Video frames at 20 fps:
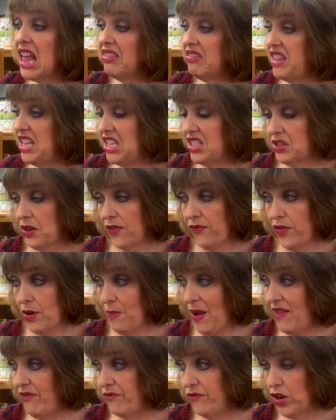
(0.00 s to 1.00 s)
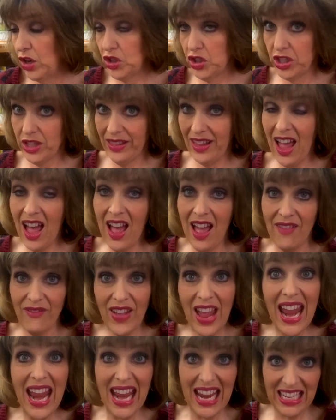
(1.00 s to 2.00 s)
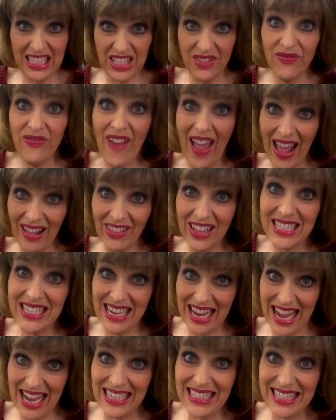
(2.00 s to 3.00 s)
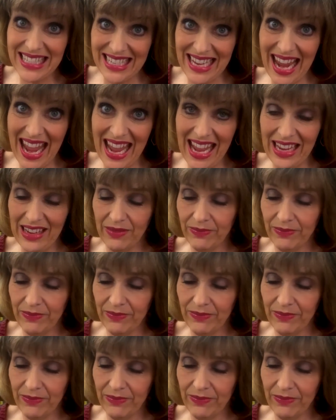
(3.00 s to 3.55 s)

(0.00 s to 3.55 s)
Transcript: "These are for my first love. It's Valentine's Day."